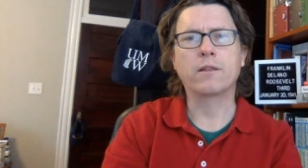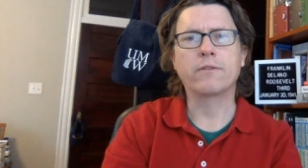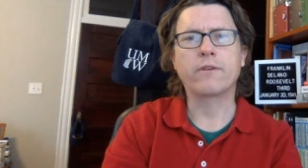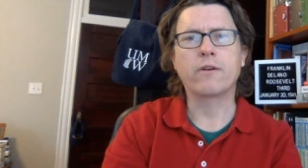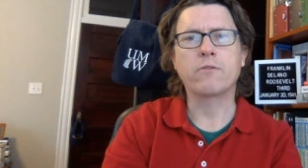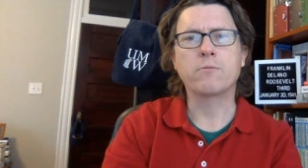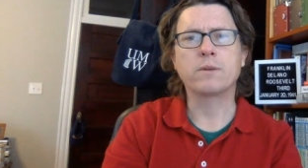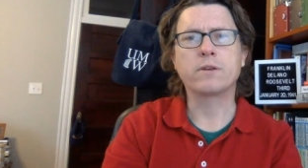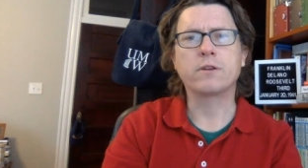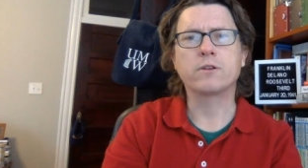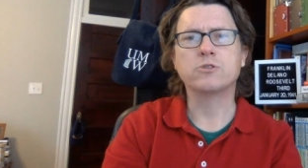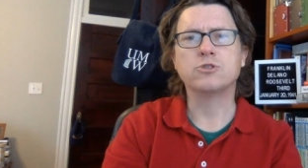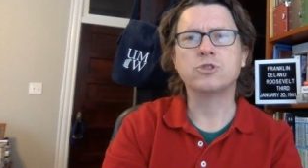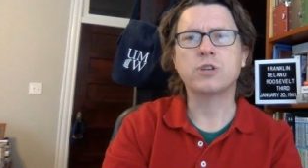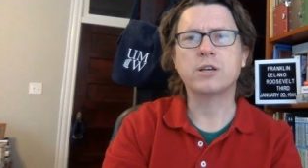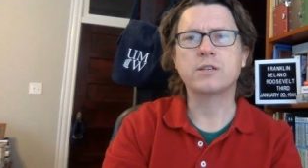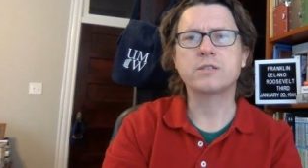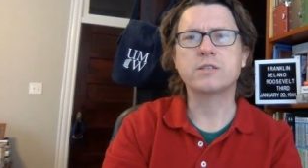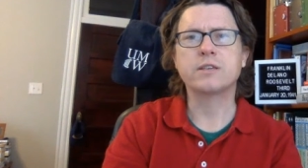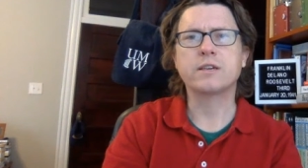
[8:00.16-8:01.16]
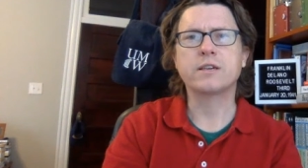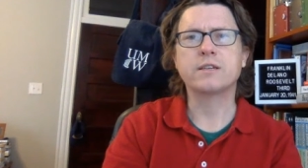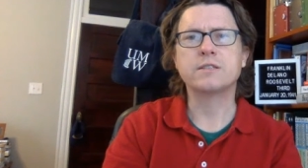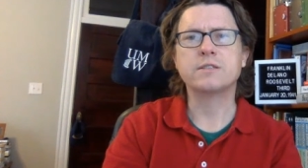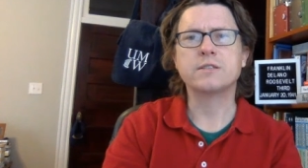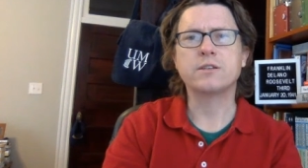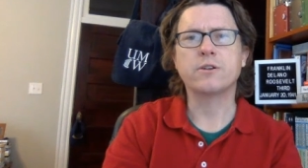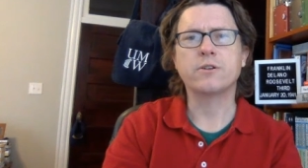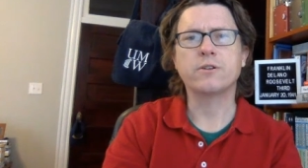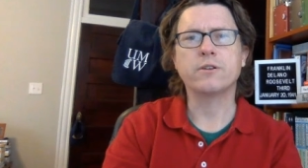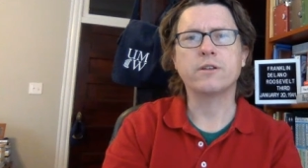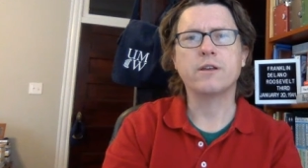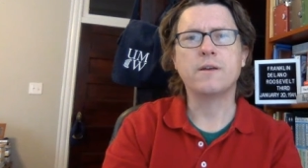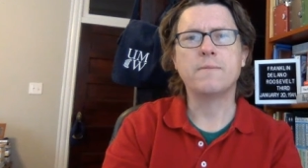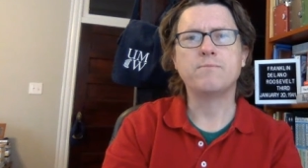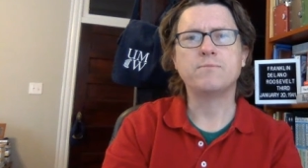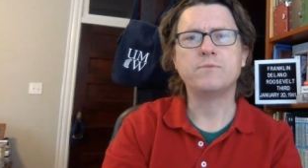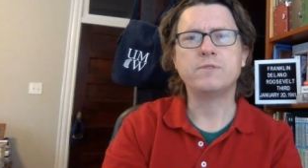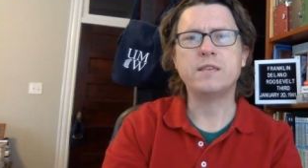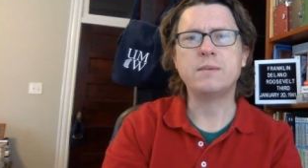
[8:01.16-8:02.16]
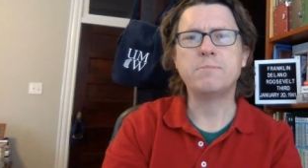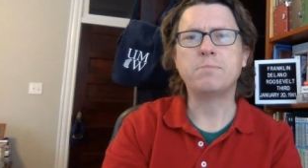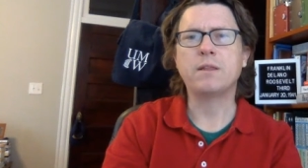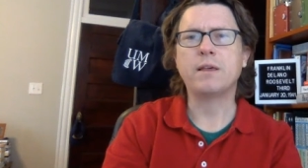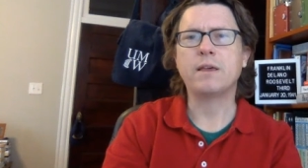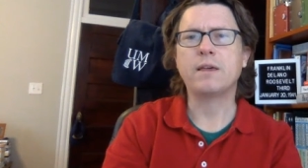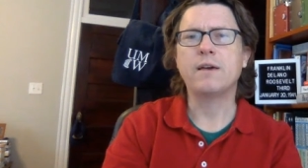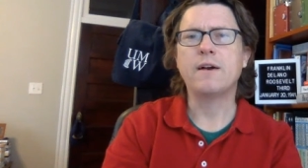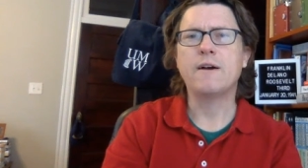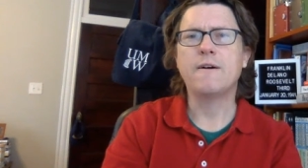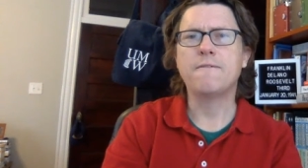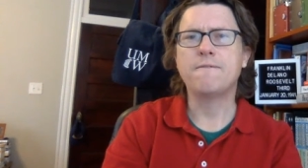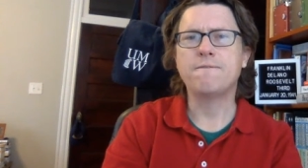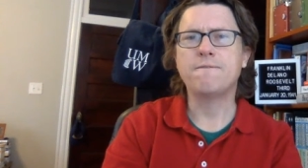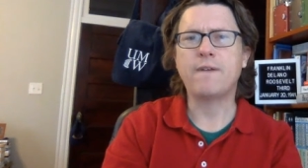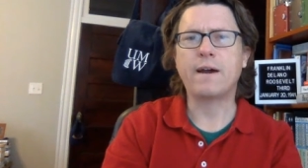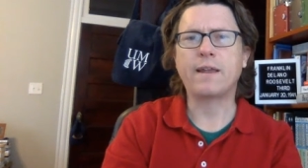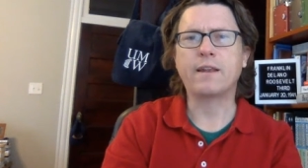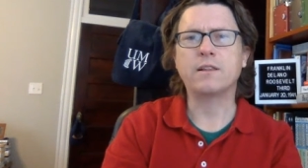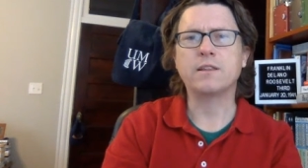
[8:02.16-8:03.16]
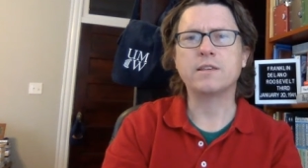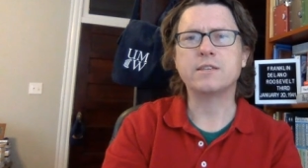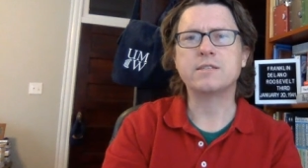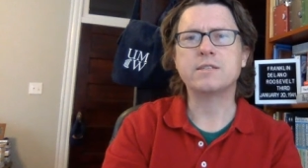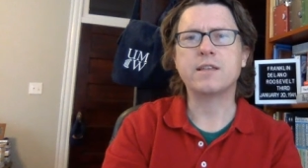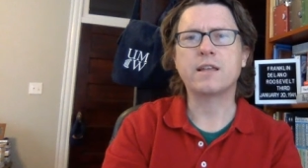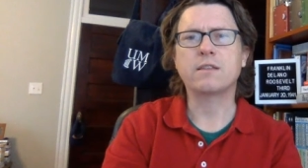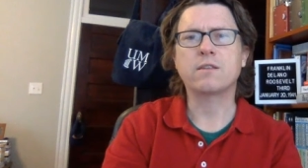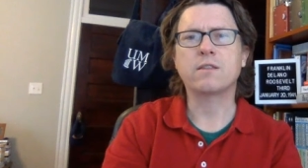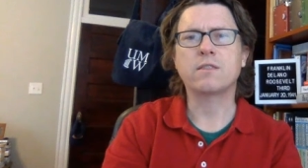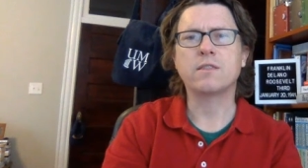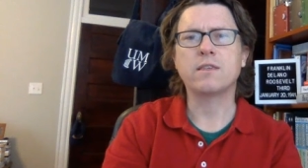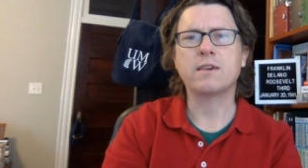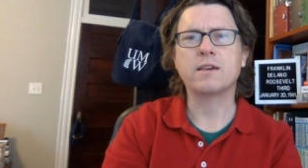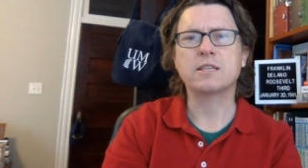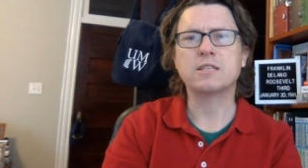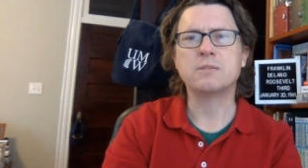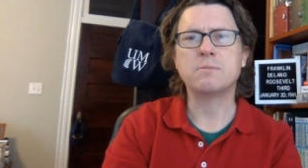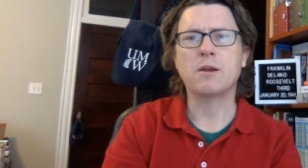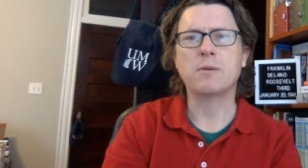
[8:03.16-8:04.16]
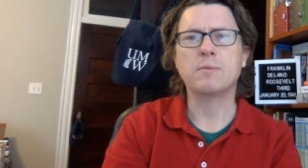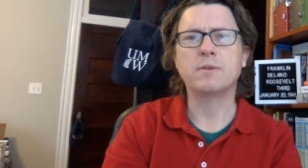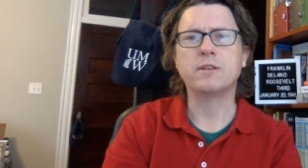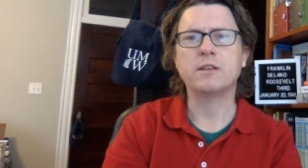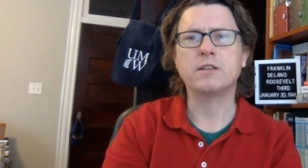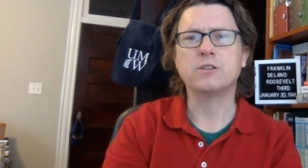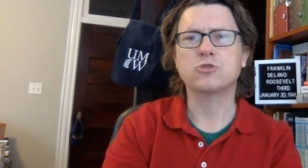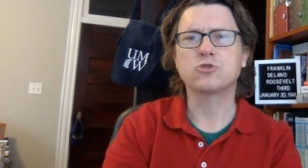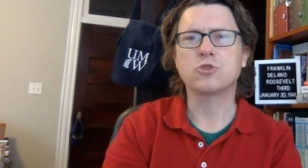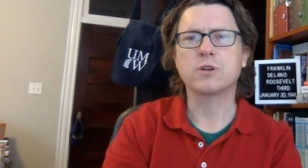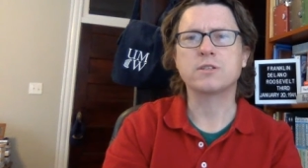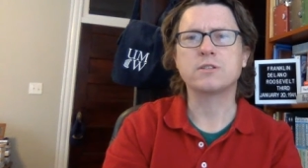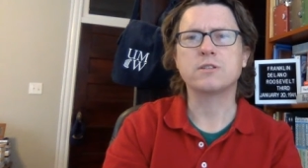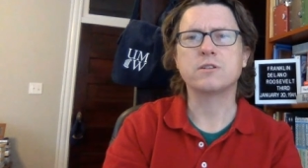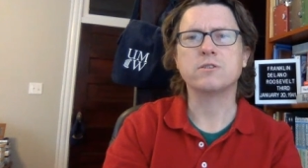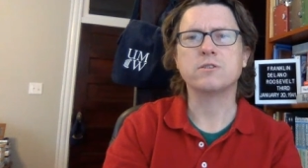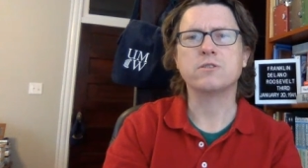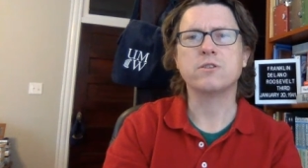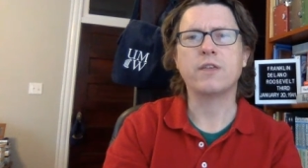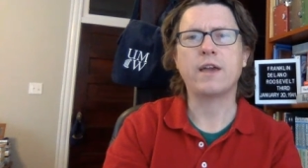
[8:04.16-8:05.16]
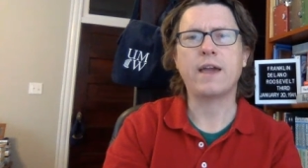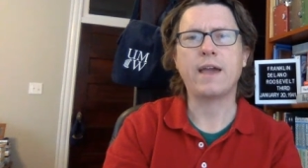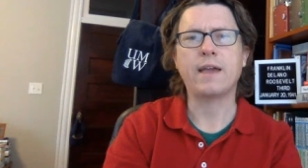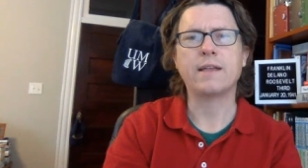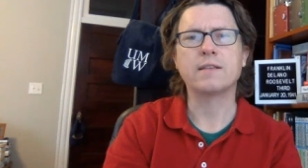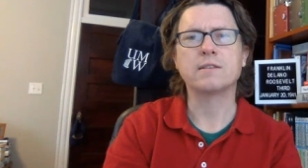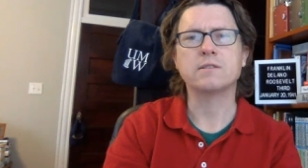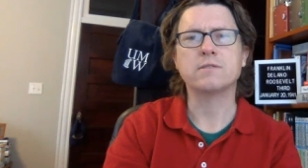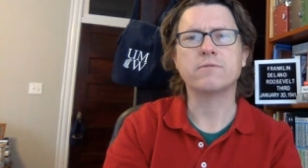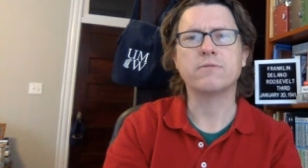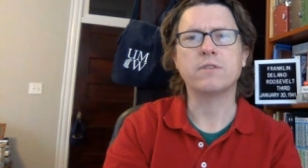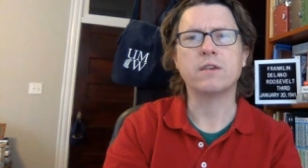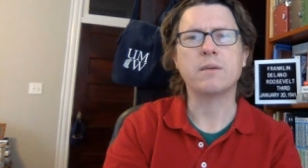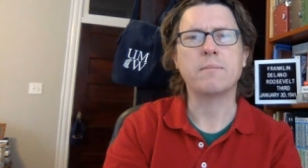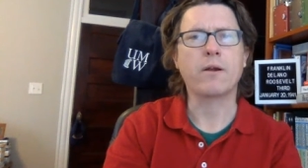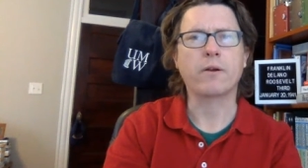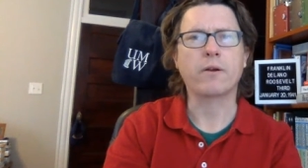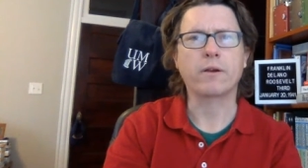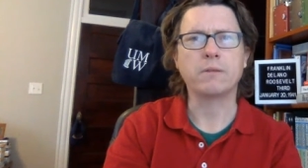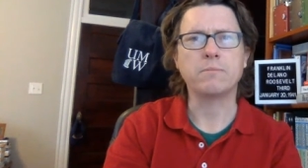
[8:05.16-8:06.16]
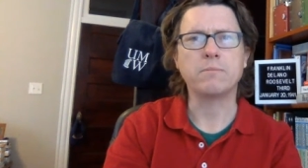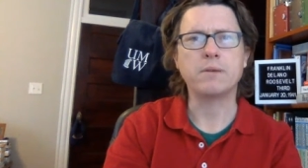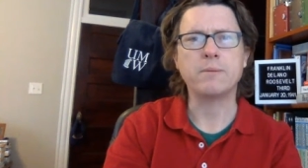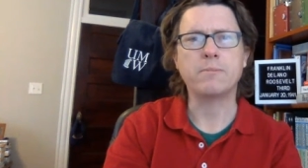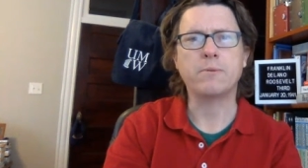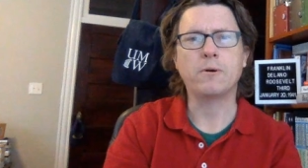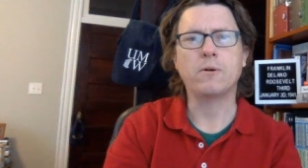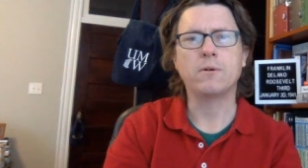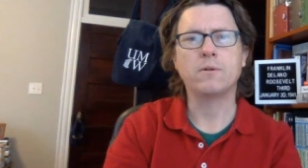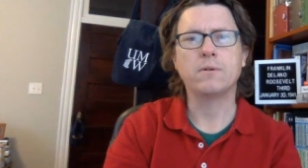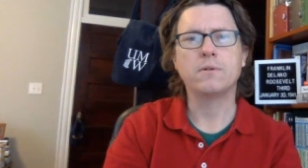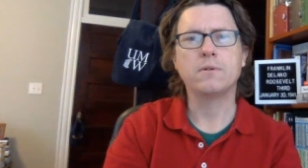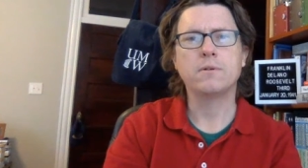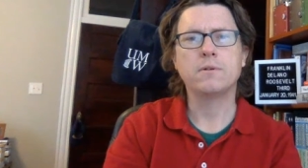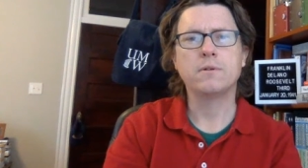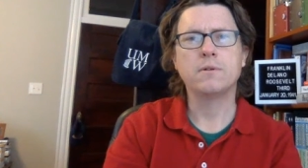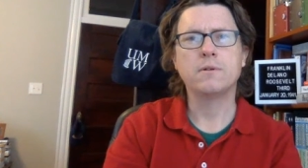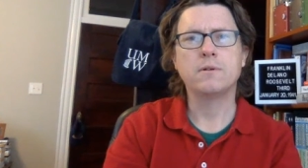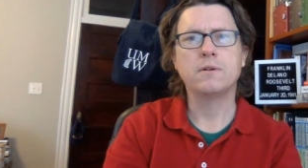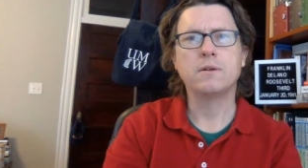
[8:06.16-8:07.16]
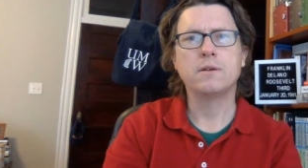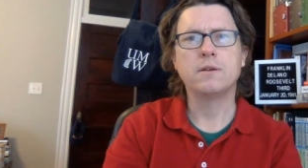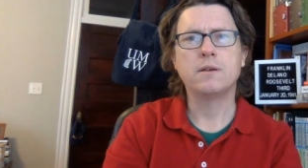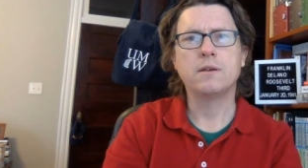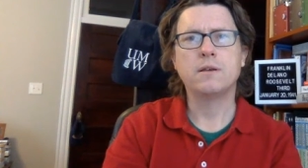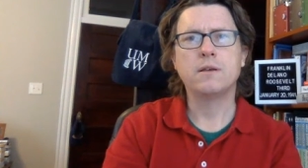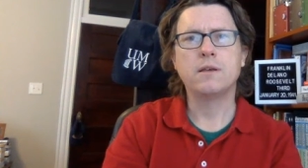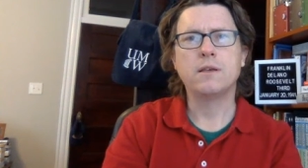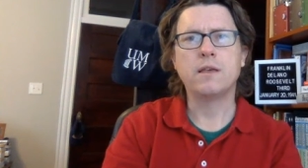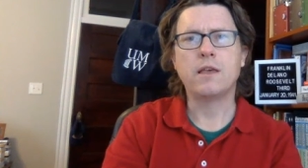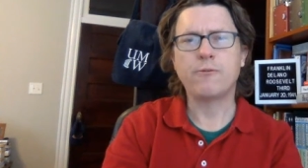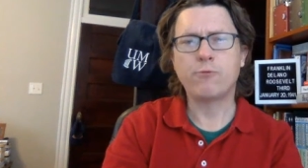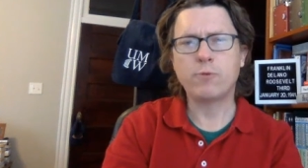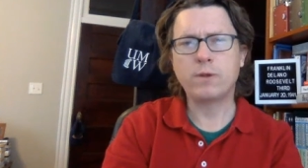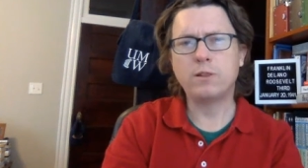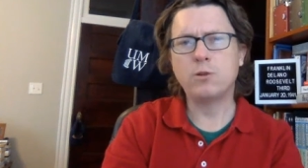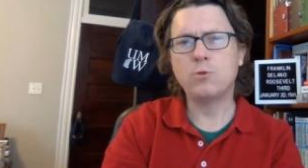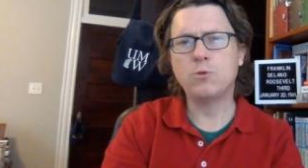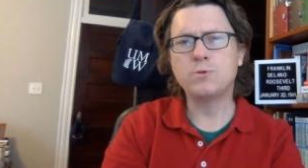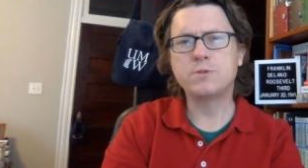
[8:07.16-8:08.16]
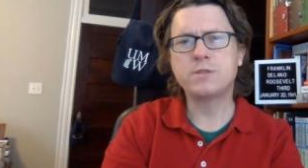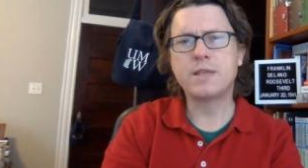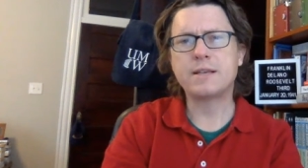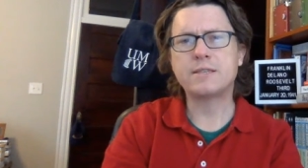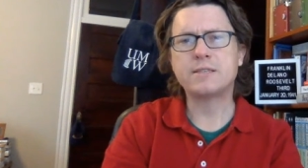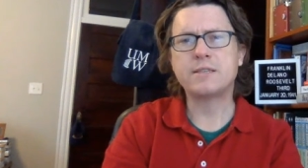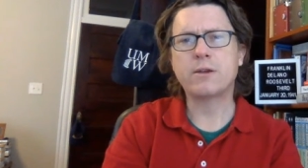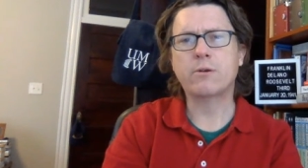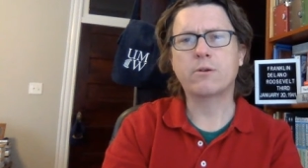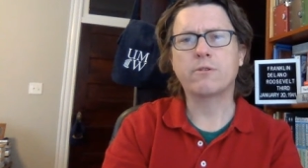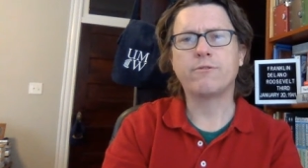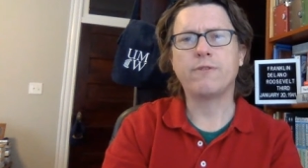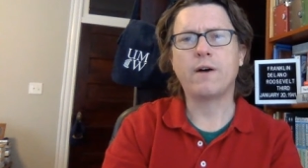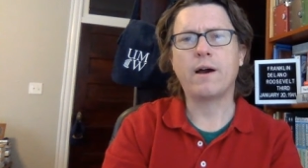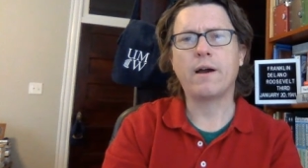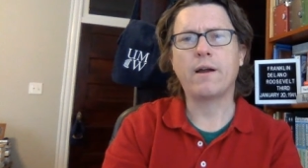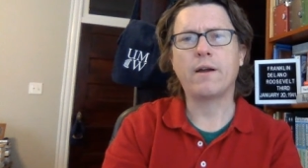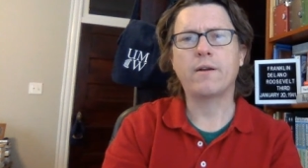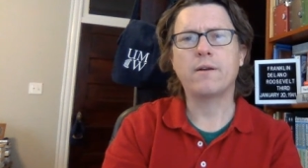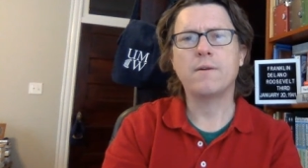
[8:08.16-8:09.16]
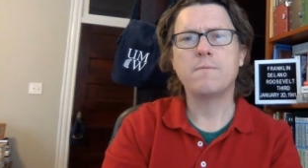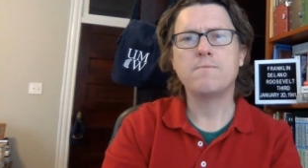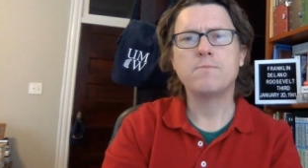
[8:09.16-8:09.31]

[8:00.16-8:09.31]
of government are justly considered, deeply, finally staked on the experiment entrusted to the hands of the American people. If we lose that sacred fire,